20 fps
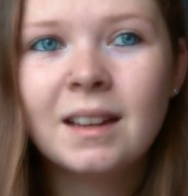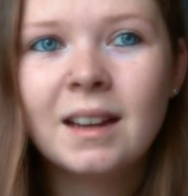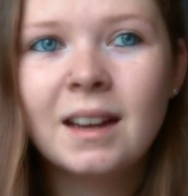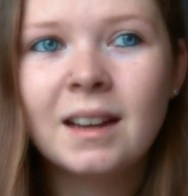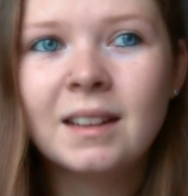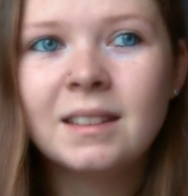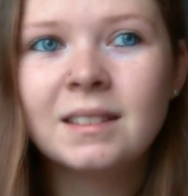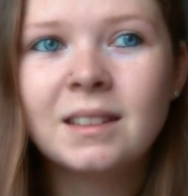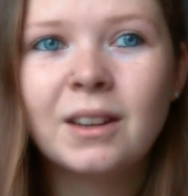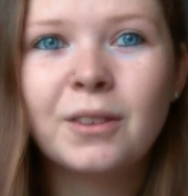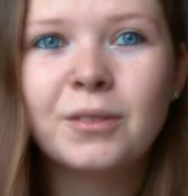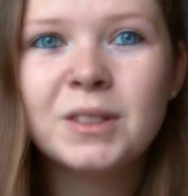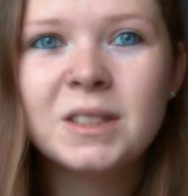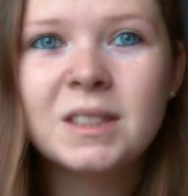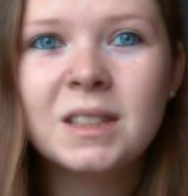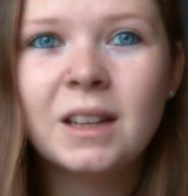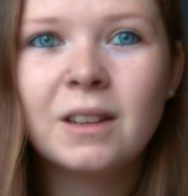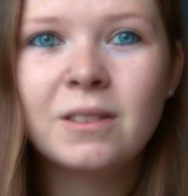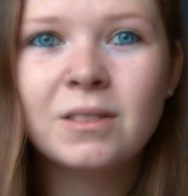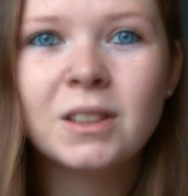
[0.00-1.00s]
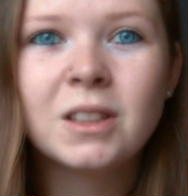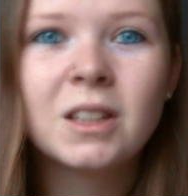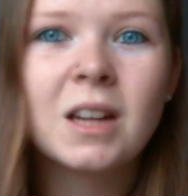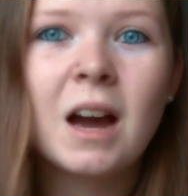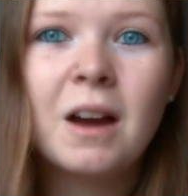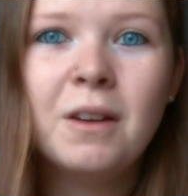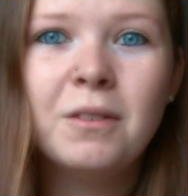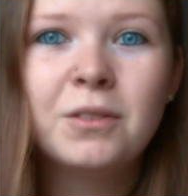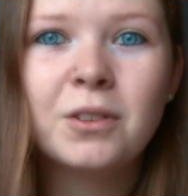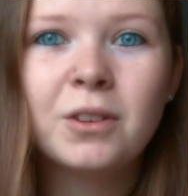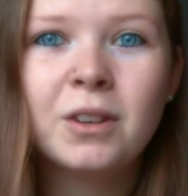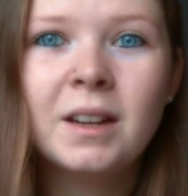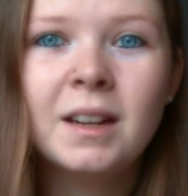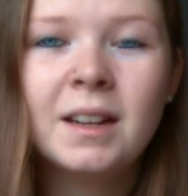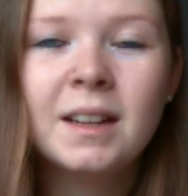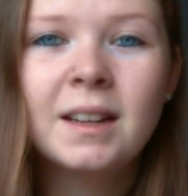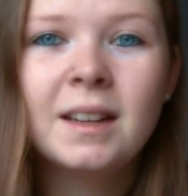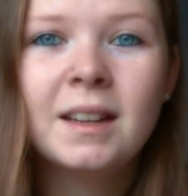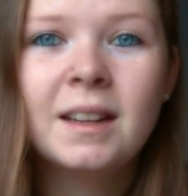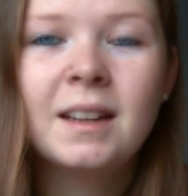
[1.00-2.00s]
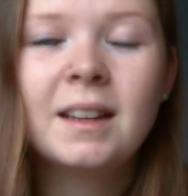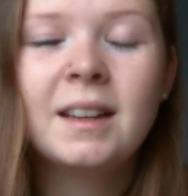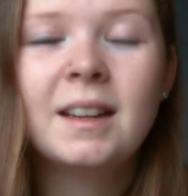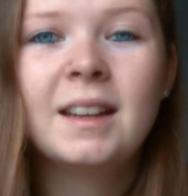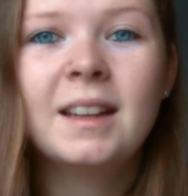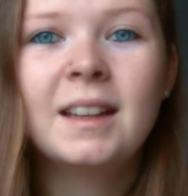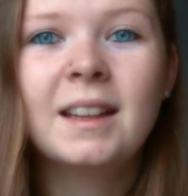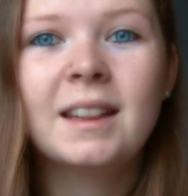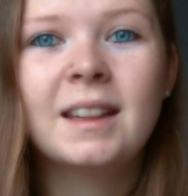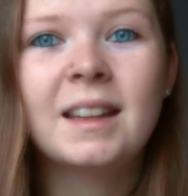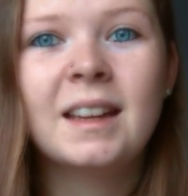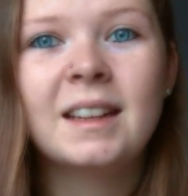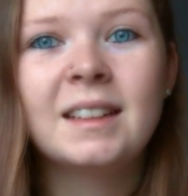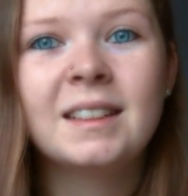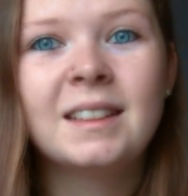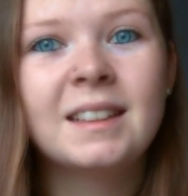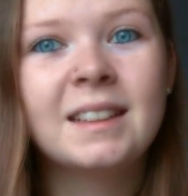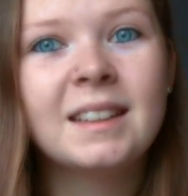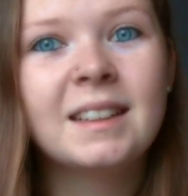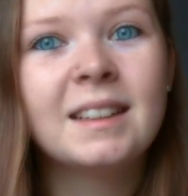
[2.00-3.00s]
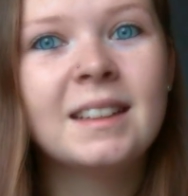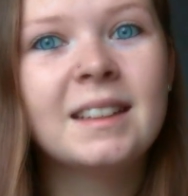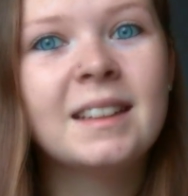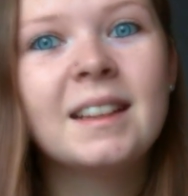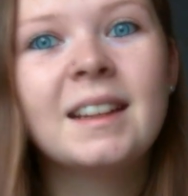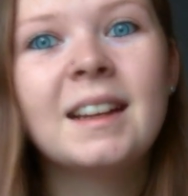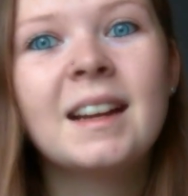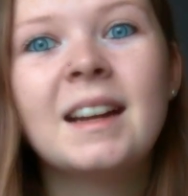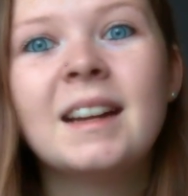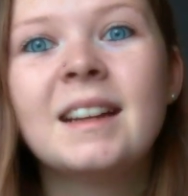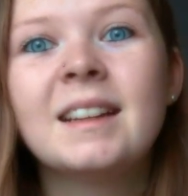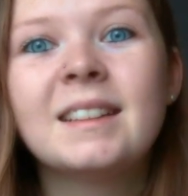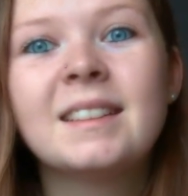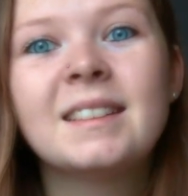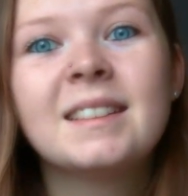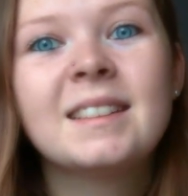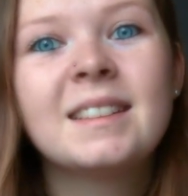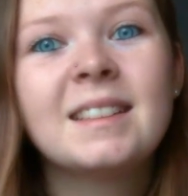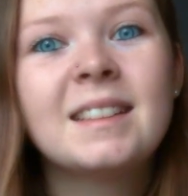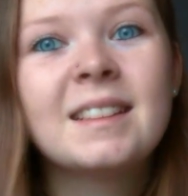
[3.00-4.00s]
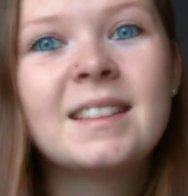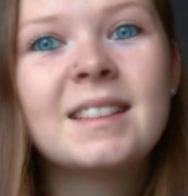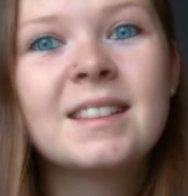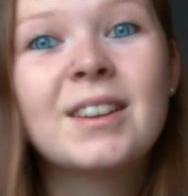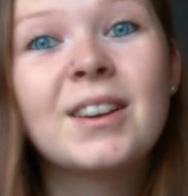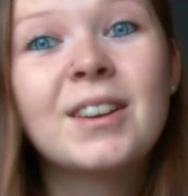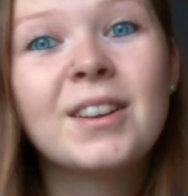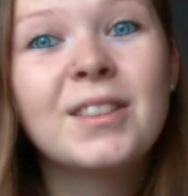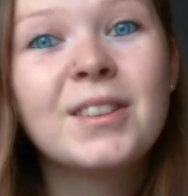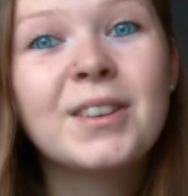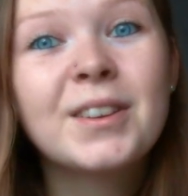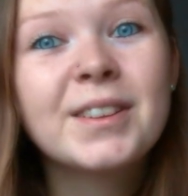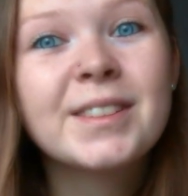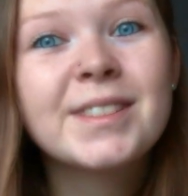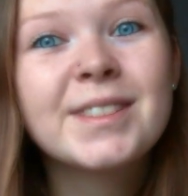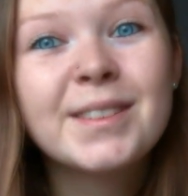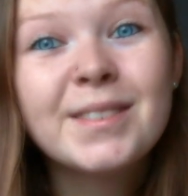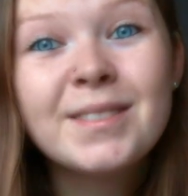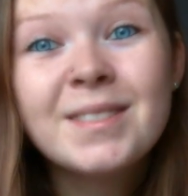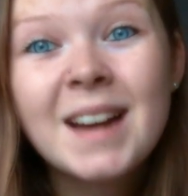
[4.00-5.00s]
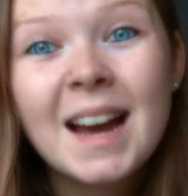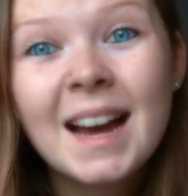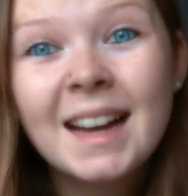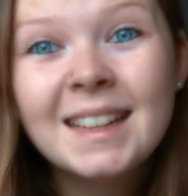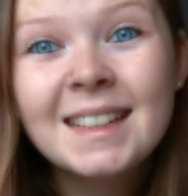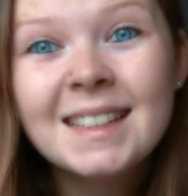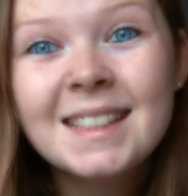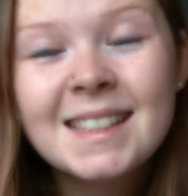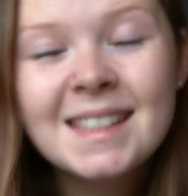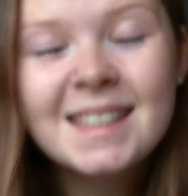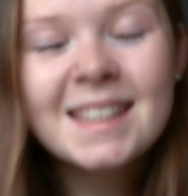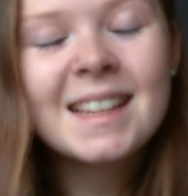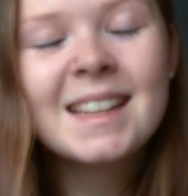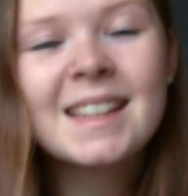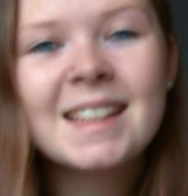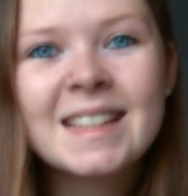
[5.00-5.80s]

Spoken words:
And obviously if you look after it, then it's gonna look so nice.